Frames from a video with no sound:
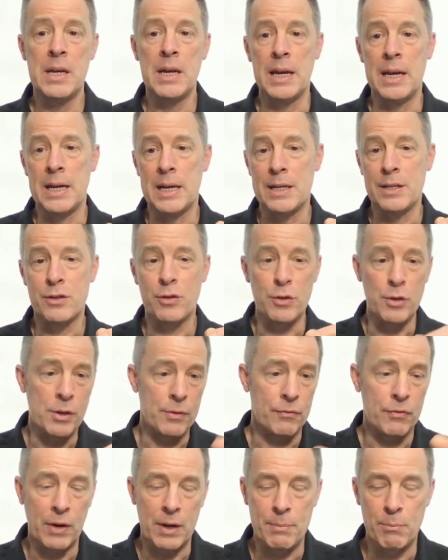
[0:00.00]
And so you
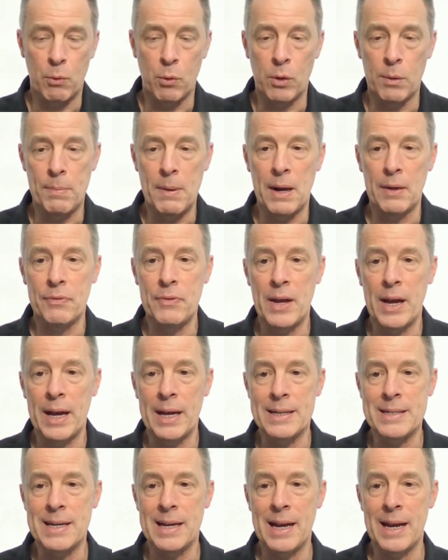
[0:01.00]
can find more about
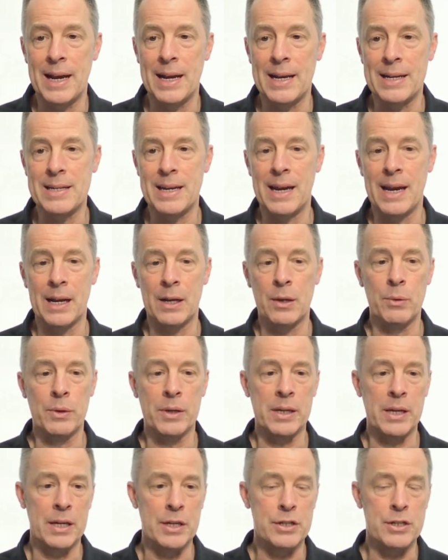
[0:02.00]
that at
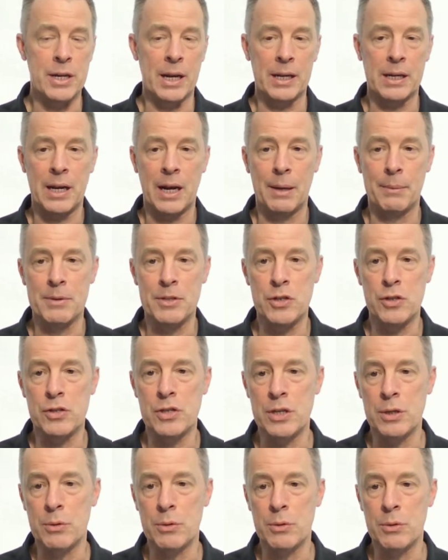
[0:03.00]
echoengage.com, as you
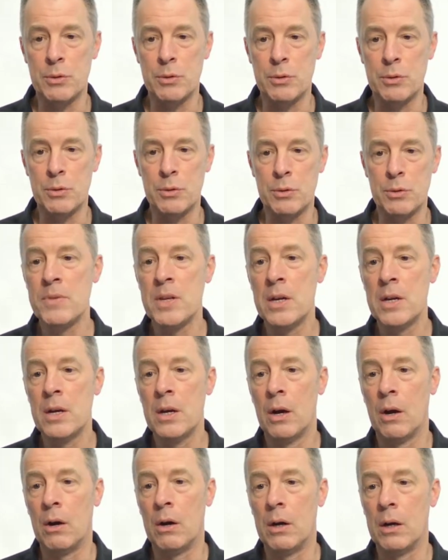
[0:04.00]
see right there
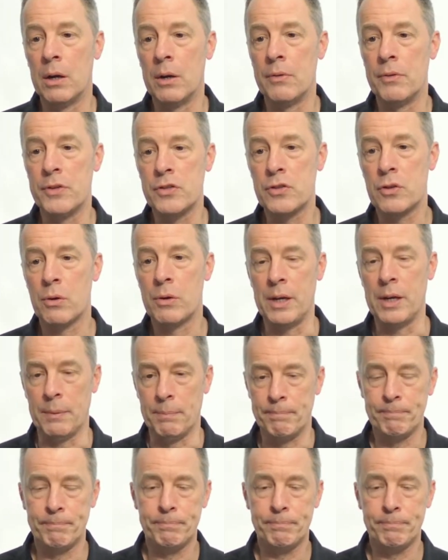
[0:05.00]
on the screen.